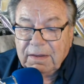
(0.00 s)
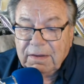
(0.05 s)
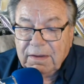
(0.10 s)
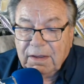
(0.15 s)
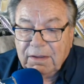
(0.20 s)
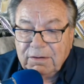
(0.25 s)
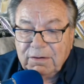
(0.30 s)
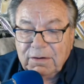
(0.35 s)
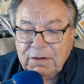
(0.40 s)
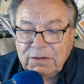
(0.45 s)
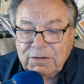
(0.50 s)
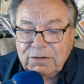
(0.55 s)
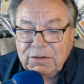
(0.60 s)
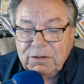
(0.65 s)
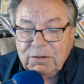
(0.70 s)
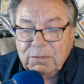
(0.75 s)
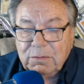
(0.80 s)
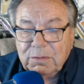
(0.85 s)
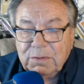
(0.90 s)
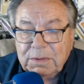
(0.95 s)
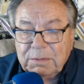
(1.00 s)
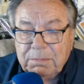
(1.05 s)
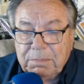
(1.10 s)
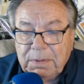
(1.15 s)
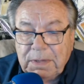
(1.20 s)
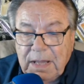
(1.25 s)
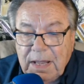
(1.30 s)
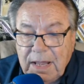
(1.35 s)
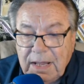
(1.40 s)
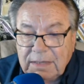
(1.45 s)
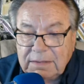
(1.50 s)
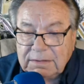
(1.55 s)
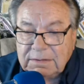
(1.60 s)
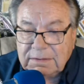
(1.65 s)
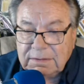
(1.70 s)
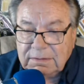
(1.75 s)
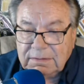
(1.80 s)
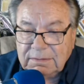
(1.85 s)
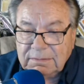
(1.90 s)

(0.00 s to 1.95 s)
other issue with blocks,